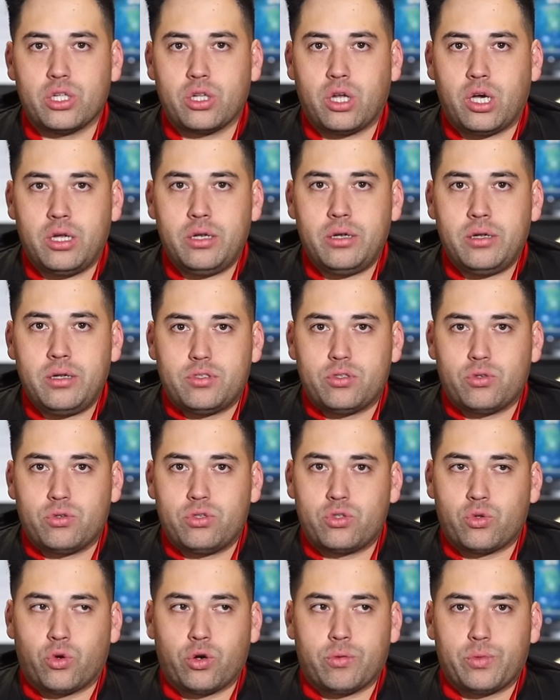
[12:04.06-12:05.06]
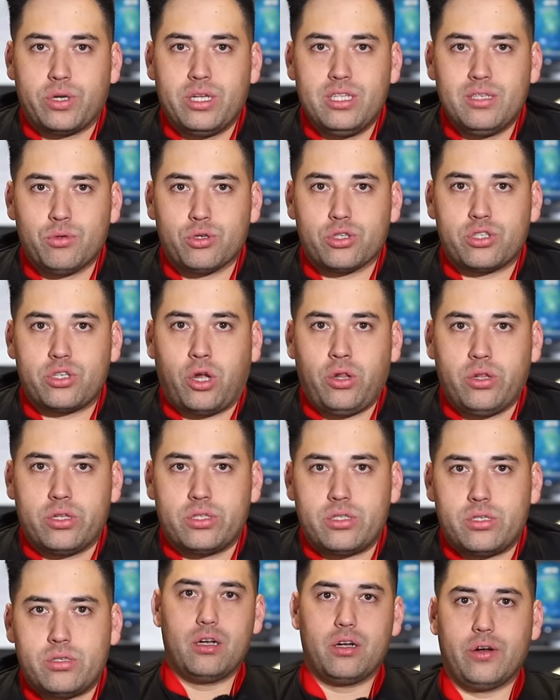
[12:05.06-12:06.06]
a lot. So Storm, we need some more
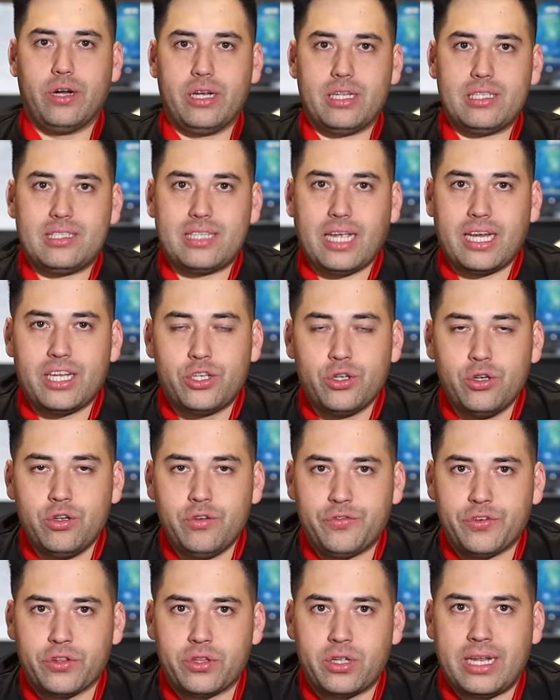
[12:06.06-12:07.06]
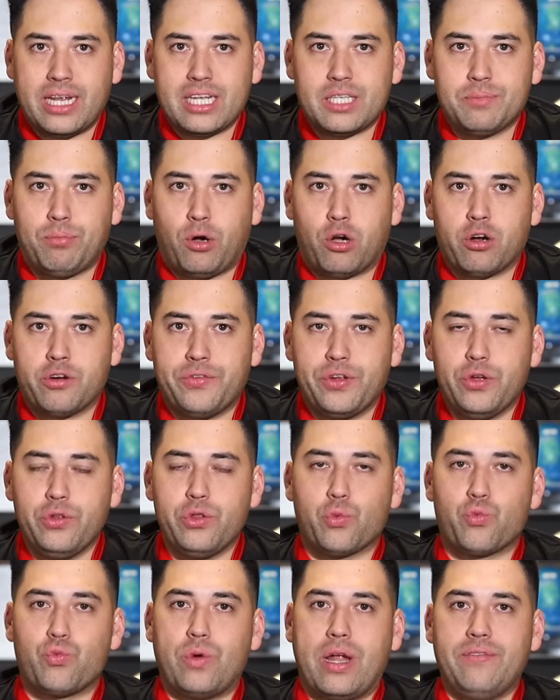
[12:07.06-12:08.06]
solids. All right, stay tuned for the next ball review,
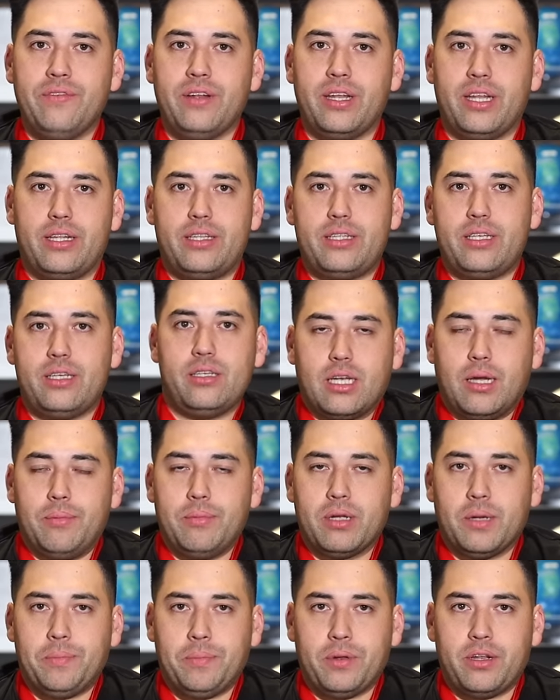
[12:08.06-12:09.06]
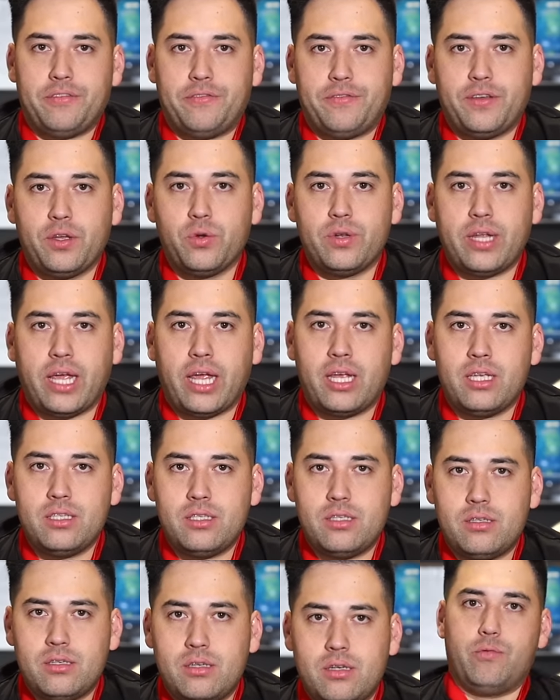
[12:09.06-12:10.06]
the Revenant, coming up in a few
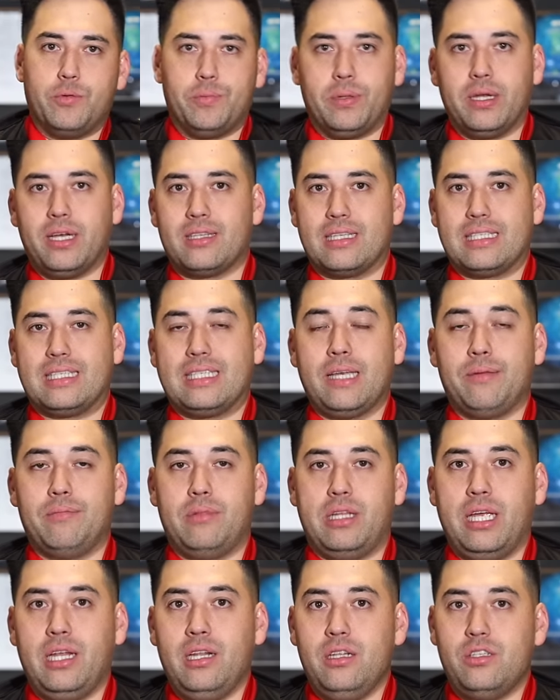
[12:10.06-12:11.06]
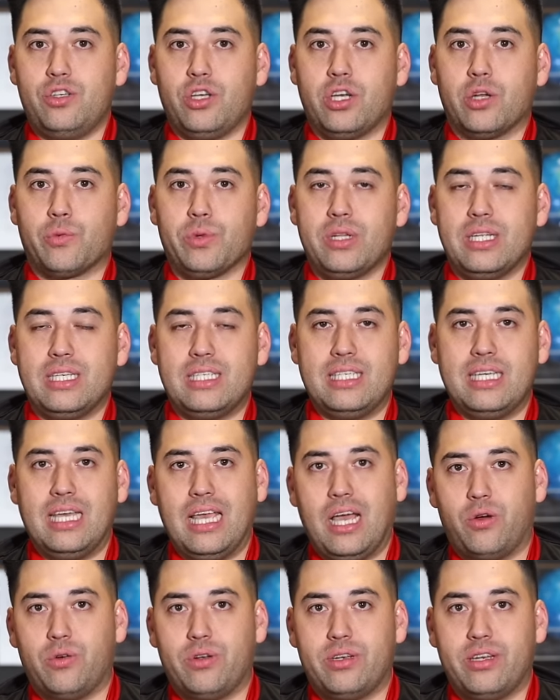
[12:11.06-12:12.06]
days. We play on the same lane, so you can really see
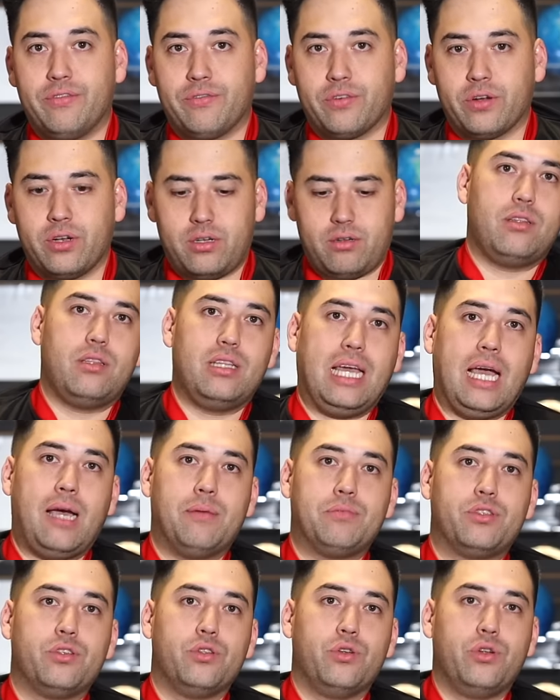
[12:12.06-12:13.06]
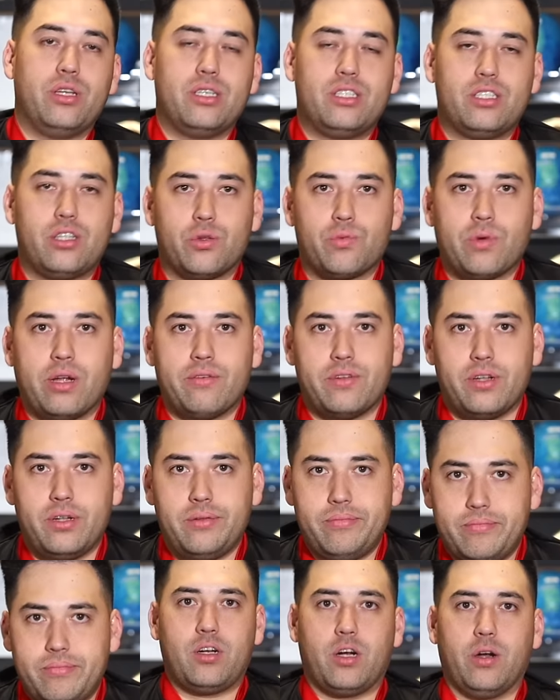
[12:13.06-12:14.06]
how different the Absolute is to the Revenant.
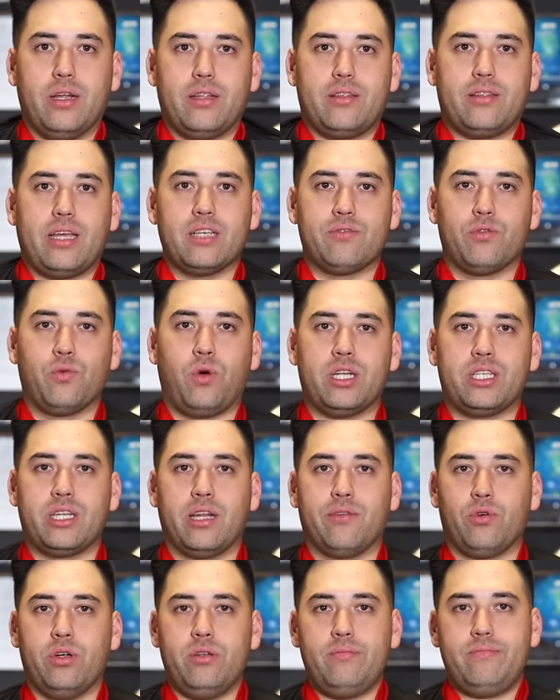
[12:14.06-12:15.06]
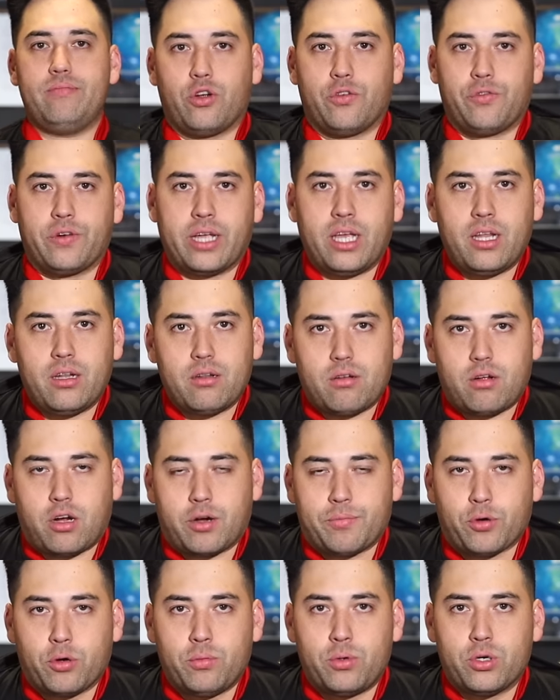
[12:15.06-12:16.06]
All right, thanks for watching, everyone. Don't forget,
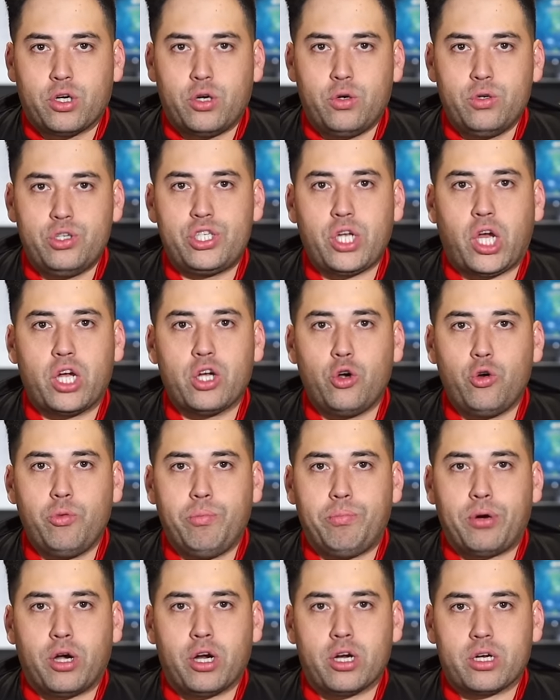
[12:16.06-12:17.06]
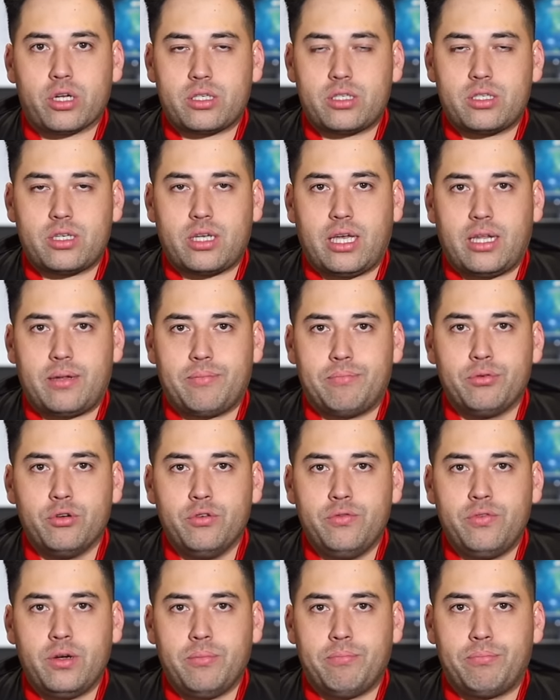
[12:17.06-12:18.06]
our promo code JungoBarks at
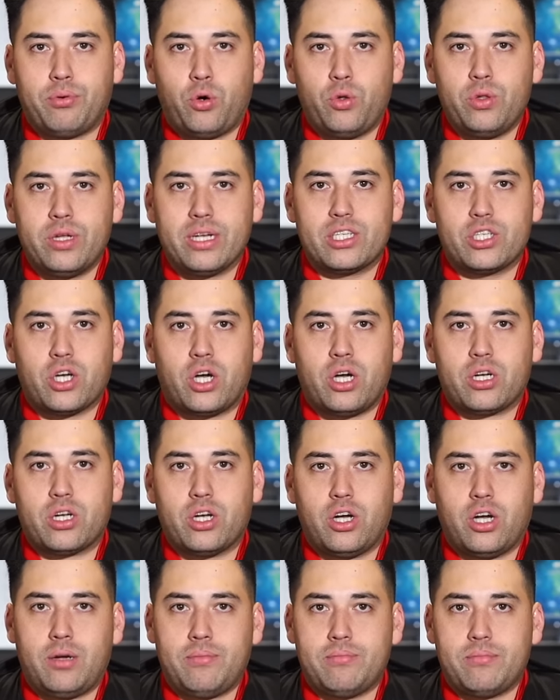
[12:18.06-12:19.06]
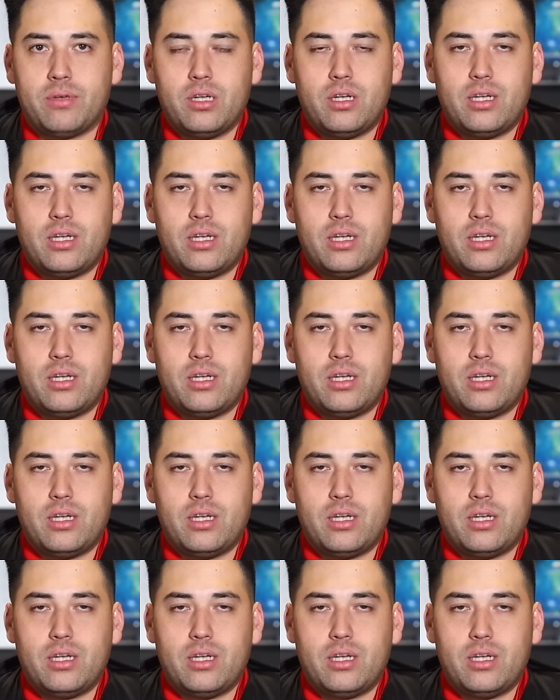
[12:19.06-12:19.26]
buffabowling.com.